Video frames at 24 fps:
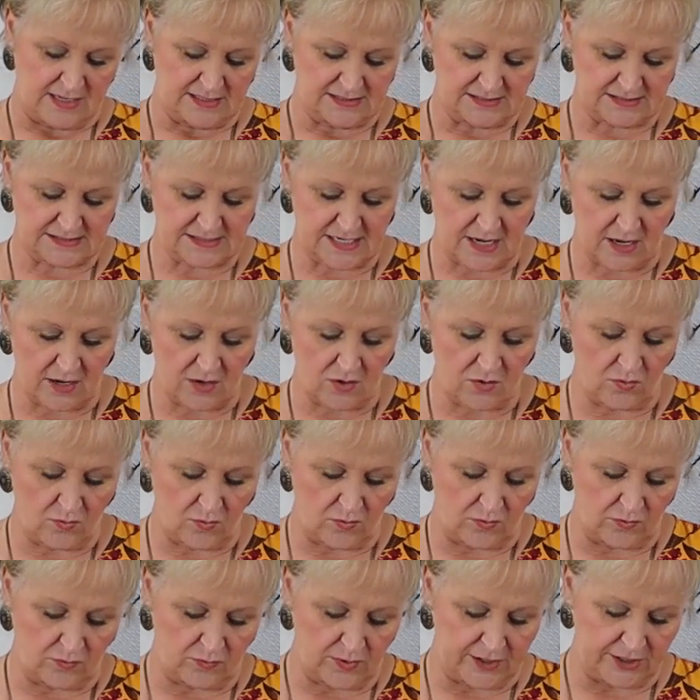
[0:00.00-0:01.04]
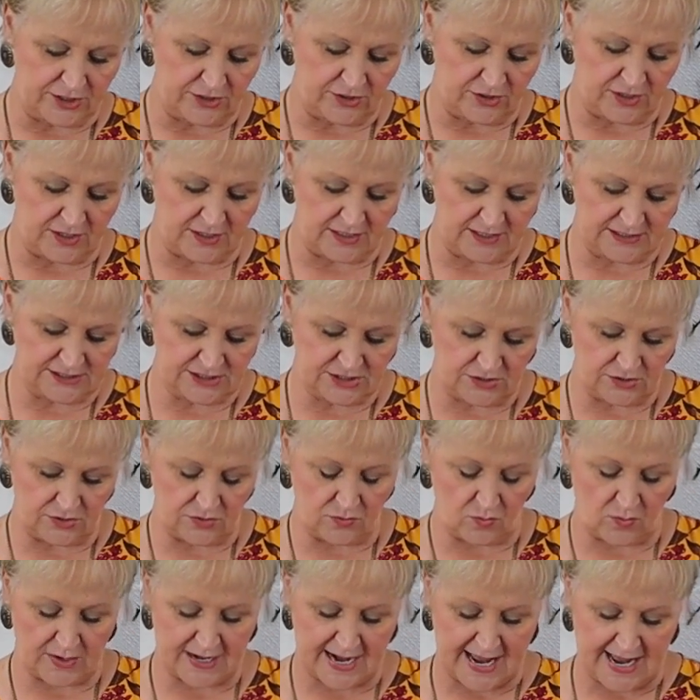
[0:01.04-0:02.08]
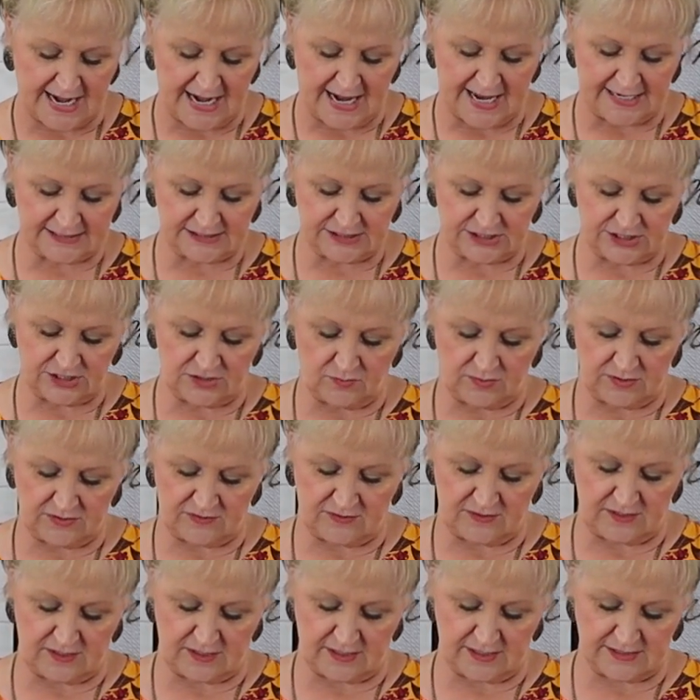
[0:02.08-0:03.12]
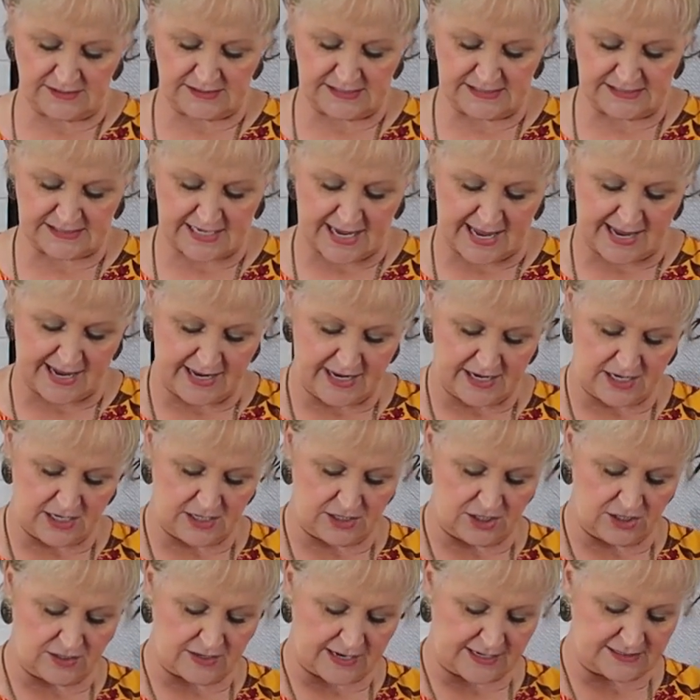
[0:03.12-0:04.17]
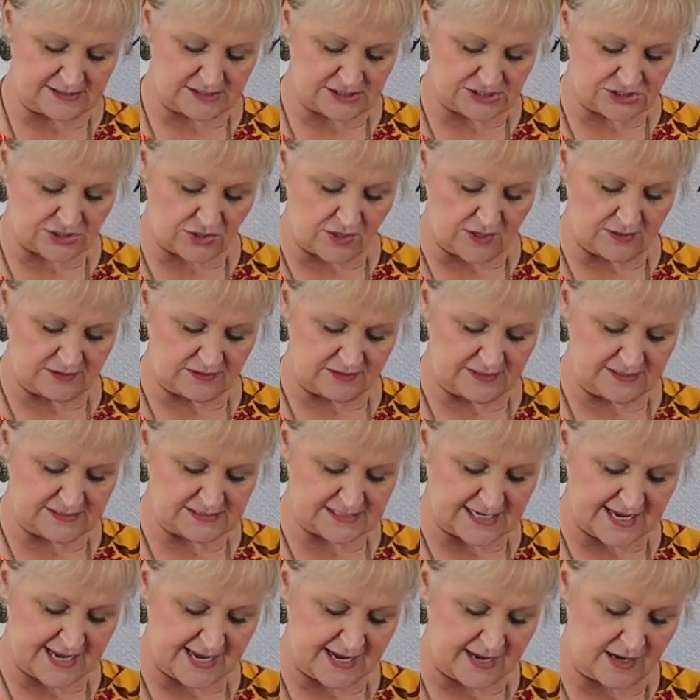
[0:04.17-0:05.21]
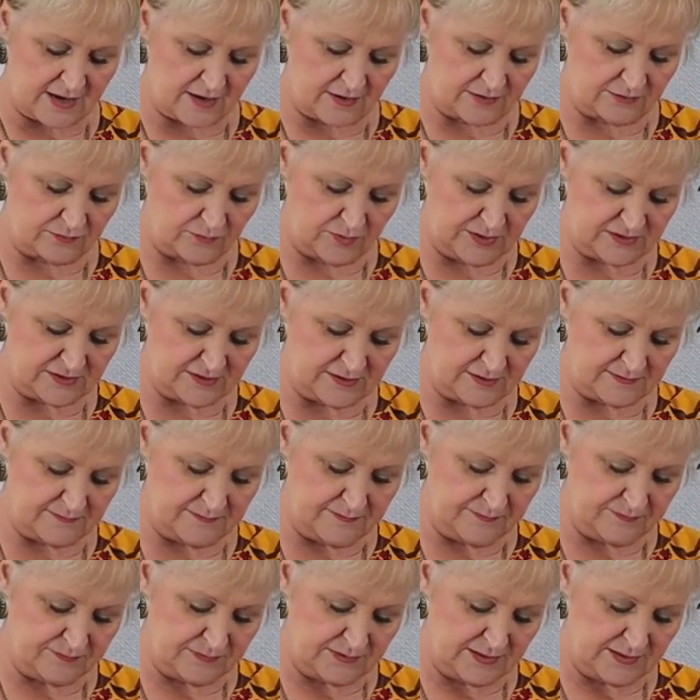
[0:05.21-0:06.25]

So what you're going to do, what I like to do with this is I start this out with a